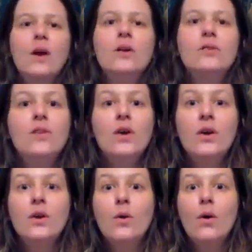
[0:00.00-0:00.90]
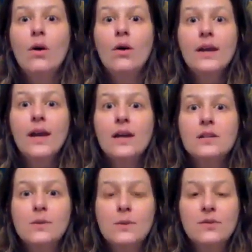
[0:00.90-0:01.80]
so I
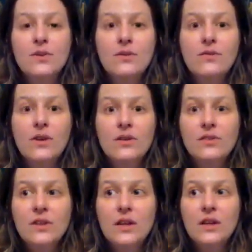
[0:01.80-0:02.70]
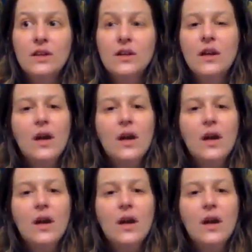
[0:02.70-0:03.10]
actually went to university.